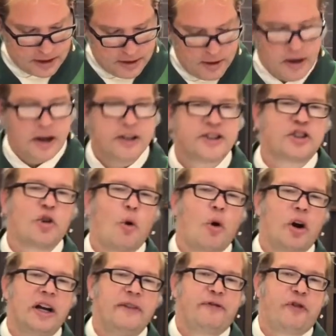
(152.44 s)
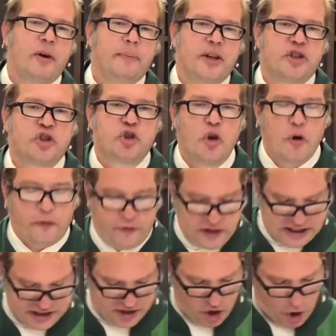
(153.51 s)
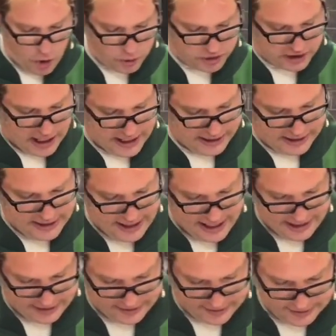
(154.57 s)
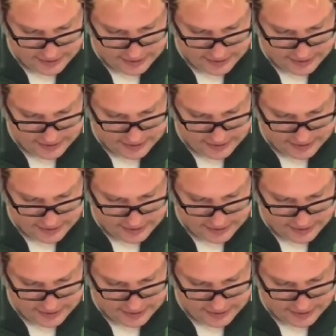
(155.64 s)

A story from the Sufis goes like this.